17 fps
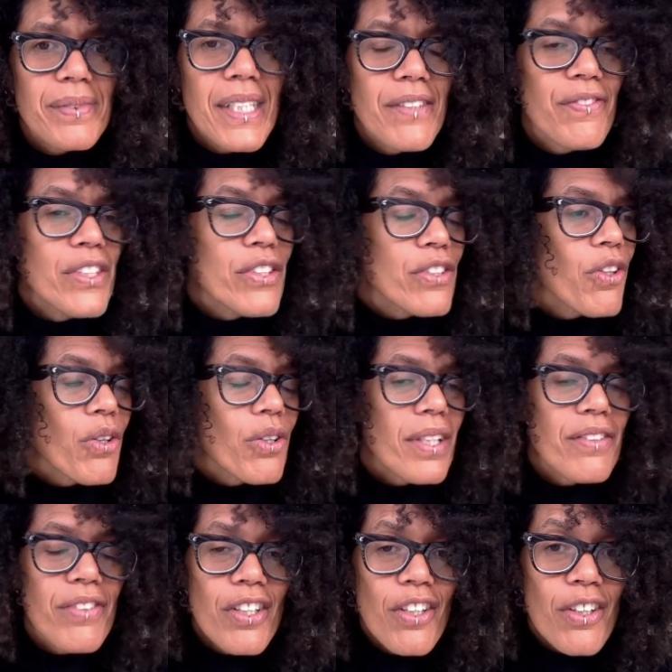if you
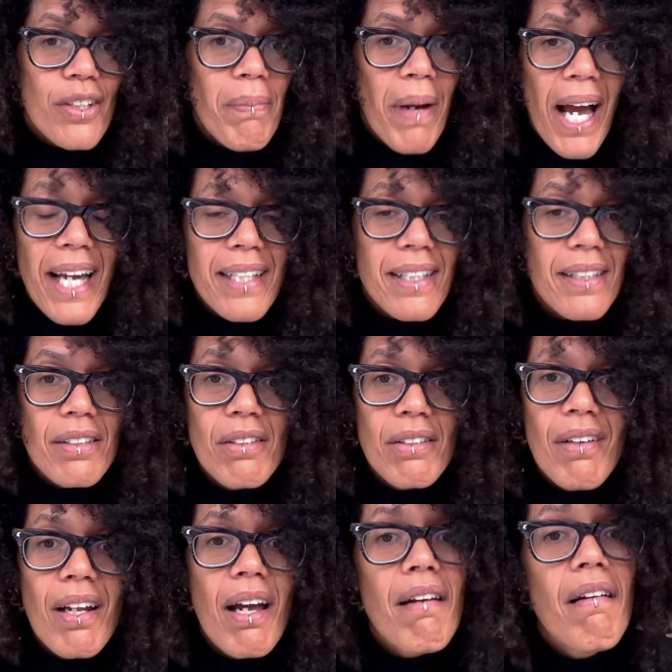look back and
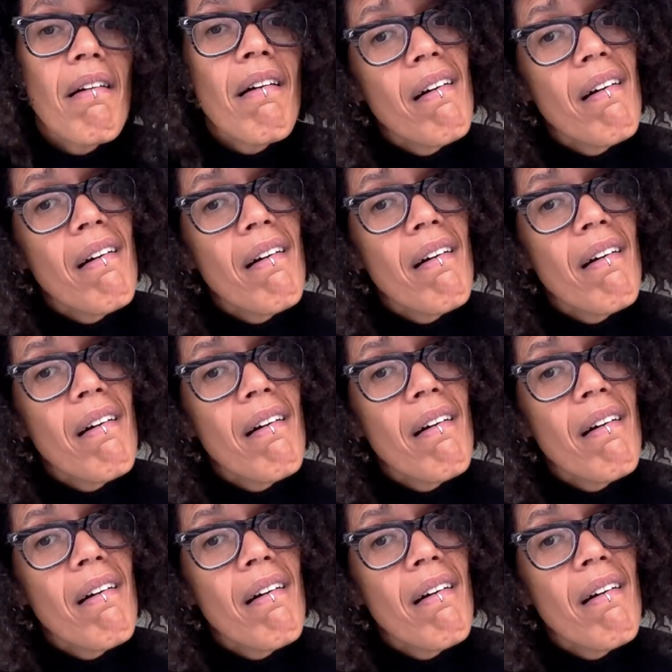go like,